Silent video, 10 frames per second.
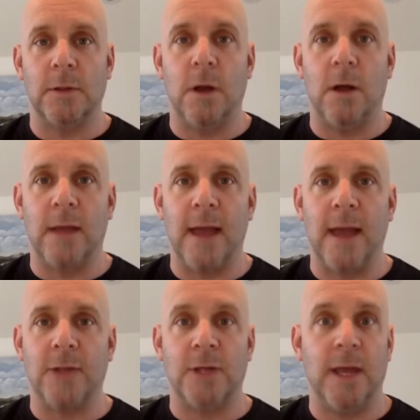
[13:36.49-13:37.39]
all
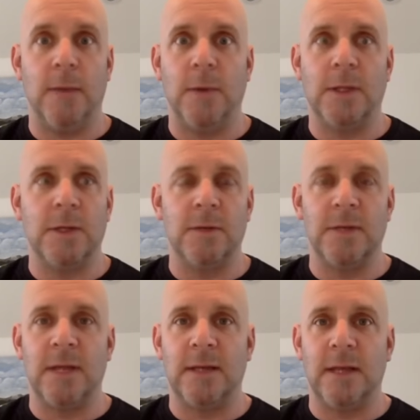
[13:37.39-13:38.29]
cash. Hey, we could do it in
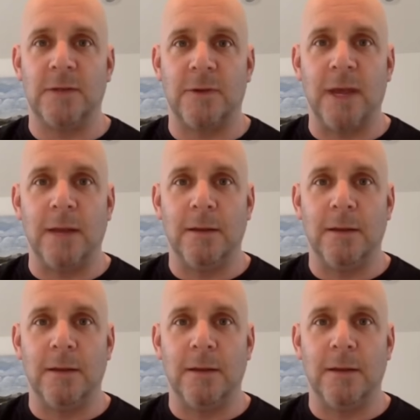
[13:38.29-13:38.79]
10 days. Great.